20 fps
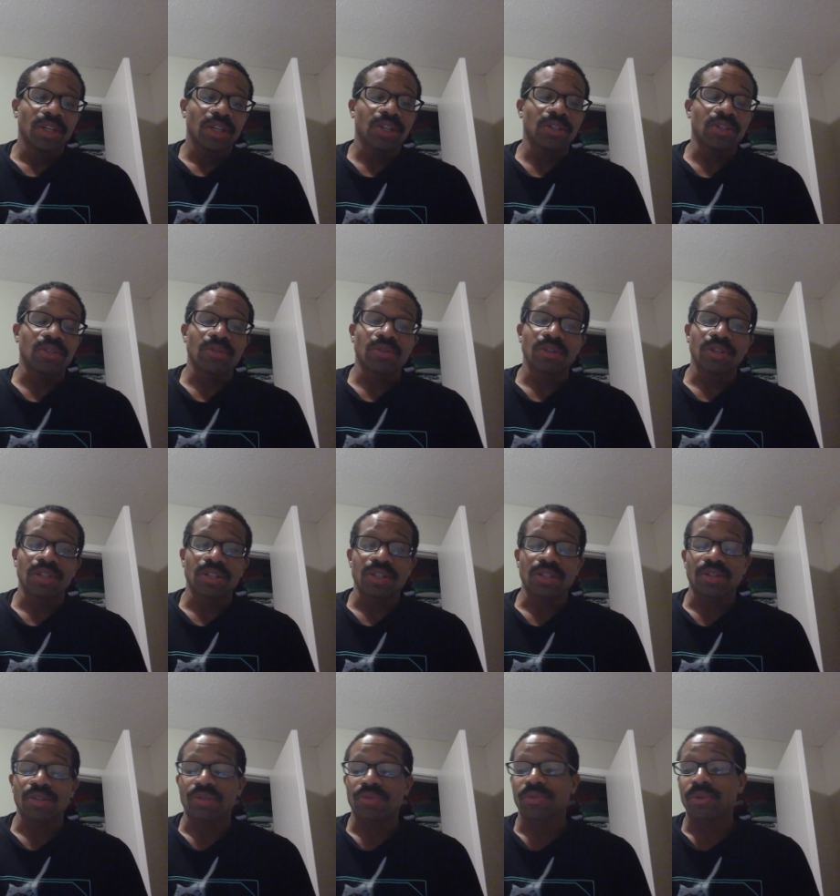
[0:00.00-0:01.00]
He's going
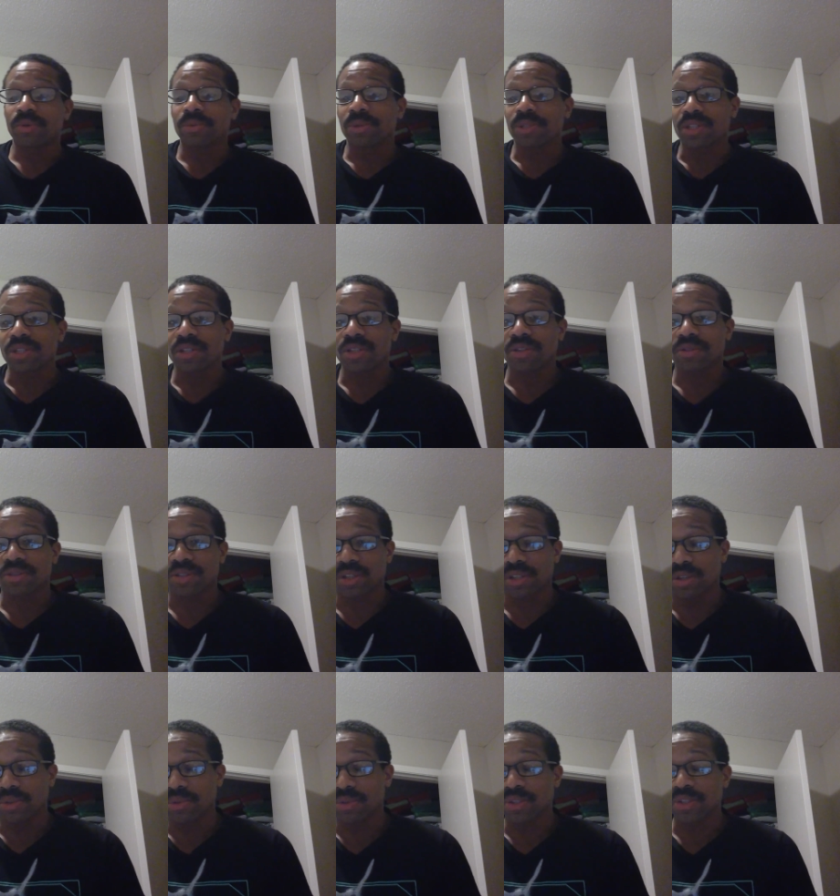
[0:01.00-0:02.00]
against his former teams, the
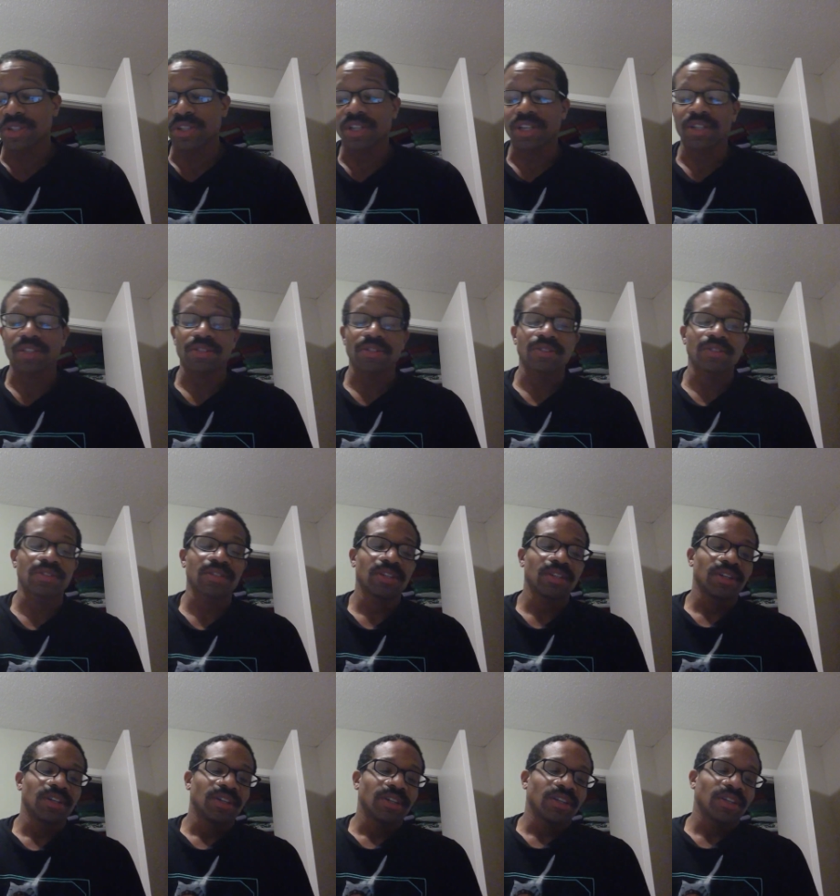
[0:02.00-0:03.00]
Houston Texans.
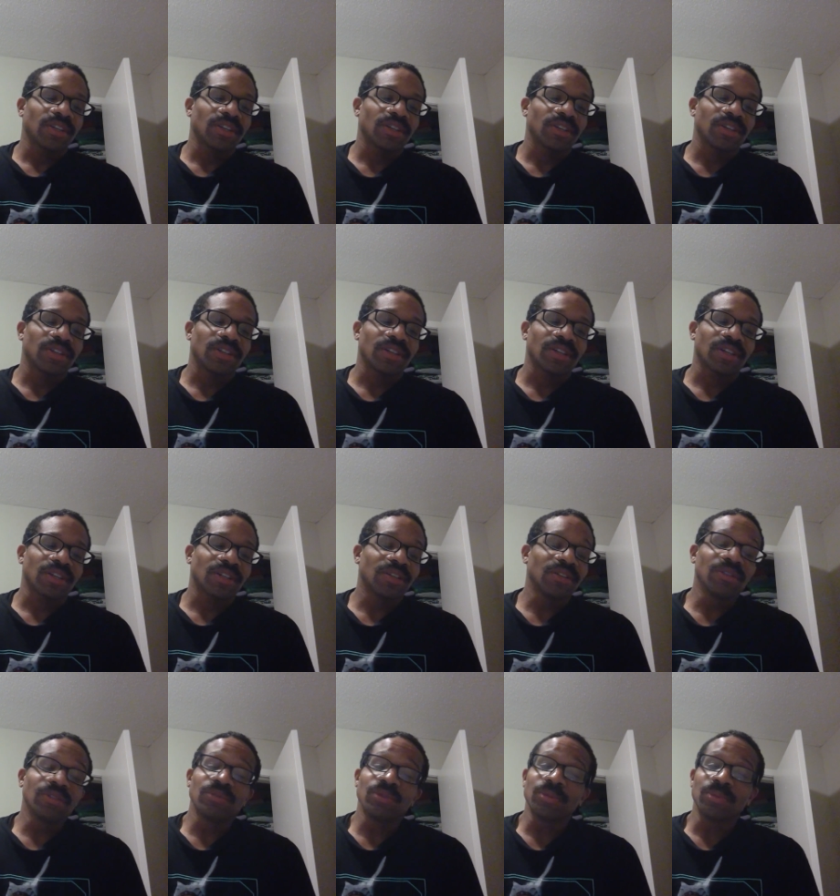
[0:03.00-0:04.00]
And I
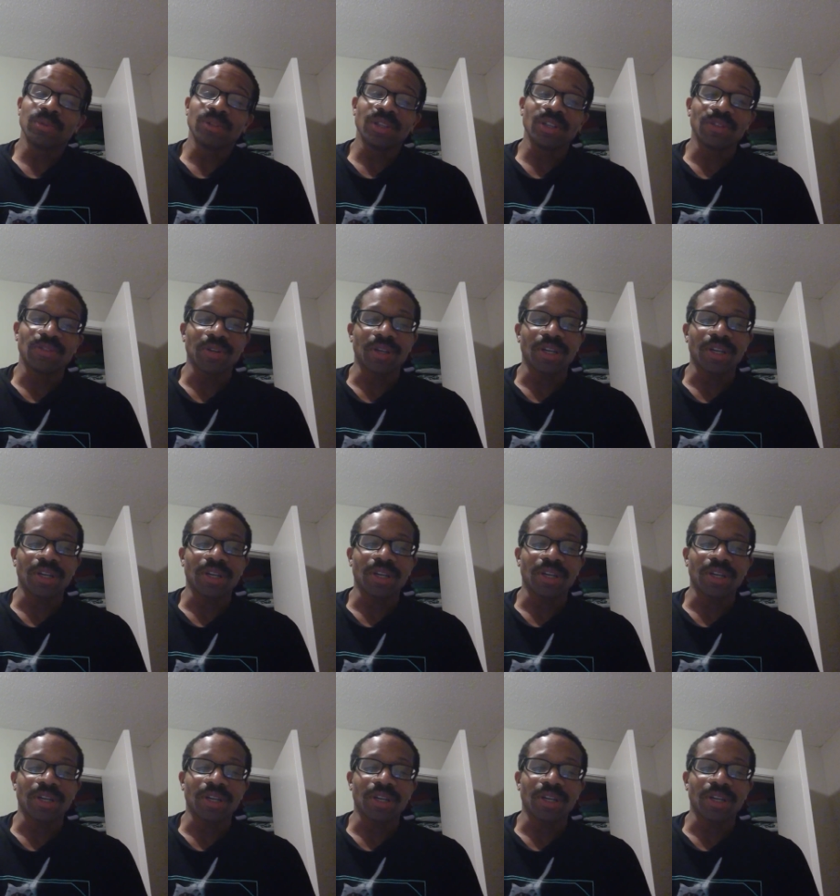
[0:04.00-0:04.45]
couldn't even believe